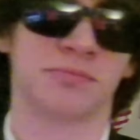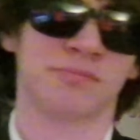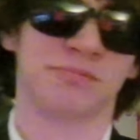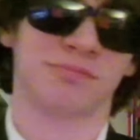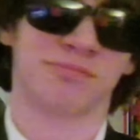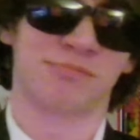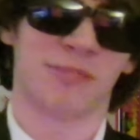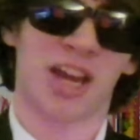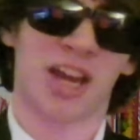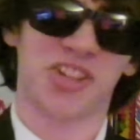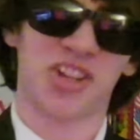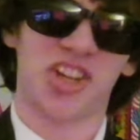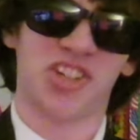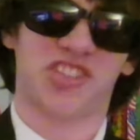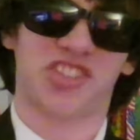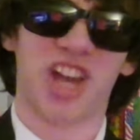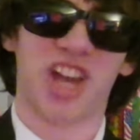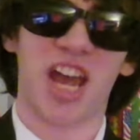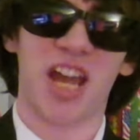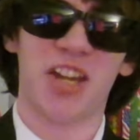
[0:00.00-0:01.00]
As a
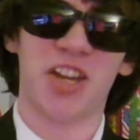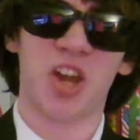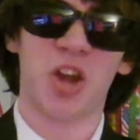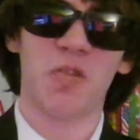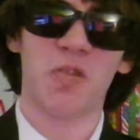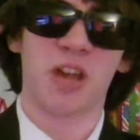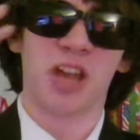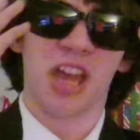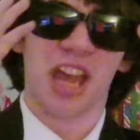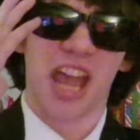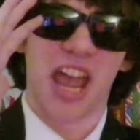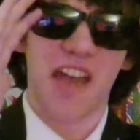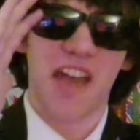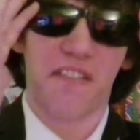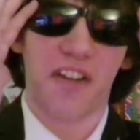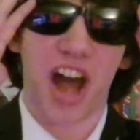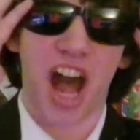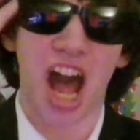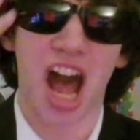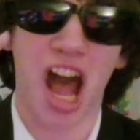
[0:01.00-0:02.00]
side note, if
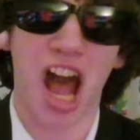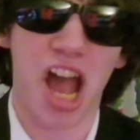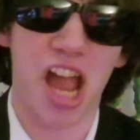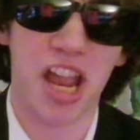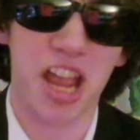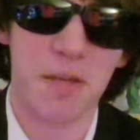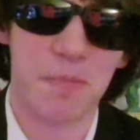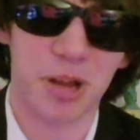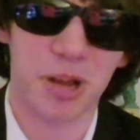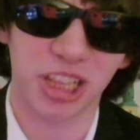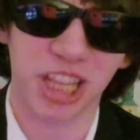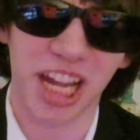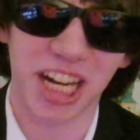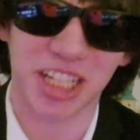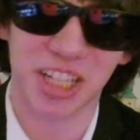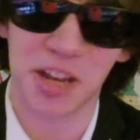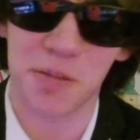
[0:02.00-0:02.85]
I am elected